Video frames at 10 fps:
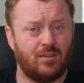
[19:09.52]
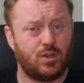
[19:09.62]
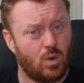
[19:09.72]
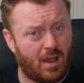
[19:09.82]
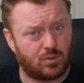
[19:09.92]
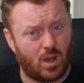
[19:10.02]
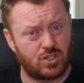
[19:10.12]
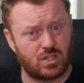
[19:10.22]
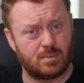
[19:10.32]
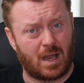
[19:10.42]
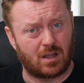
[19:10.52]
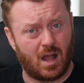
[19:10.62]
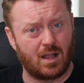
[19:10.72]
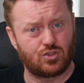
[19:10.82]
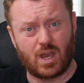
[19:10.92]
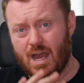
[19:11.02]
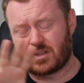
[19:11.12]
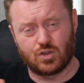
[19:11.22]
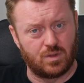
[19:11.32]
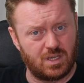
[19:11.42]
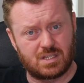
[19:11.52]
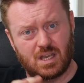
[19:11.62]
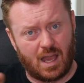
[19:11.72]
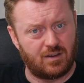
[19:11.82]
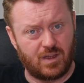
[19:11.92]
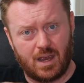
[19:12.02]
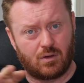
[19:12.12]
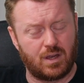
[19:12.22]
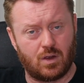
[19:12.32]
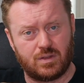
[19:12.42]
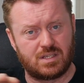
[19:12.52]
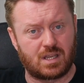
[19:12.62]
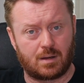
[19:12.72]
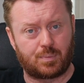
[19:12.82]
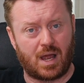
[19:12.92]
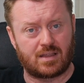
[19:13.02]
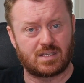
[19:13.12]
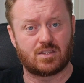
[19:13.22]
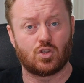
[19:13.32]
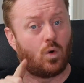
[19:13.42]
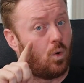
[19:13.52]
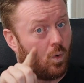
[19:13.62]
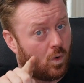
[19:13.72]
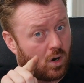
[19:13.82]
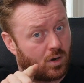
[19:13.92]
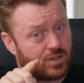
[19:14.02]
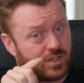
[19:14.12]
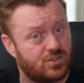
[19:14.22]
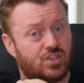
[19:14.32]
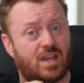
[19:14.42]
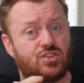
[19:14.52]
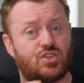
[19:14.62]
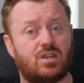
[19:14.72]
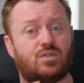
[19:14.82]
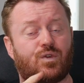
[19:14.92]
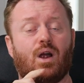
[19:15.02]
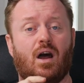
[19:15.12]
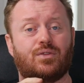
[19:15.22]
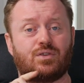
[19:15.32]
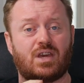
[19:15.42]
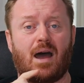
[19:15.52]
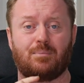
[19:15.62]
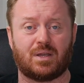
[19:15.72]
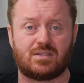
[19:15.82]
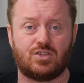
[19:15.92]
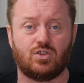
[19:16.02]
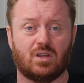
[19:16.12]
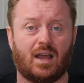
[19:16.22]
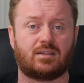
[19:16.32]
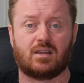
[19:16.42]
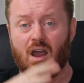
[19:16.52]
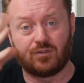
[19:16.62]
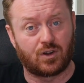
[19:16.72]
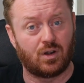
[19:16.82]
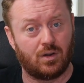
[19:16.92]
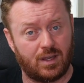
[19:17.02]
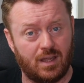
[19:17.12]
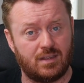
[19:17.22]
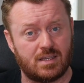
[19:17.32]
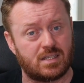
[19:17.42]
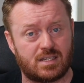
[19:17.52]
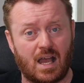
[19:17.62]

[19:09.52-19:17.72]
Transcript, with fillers: if you have questions about contracts or this kind of area or these kind of process or suggestions for other topics that you'd like to cover in this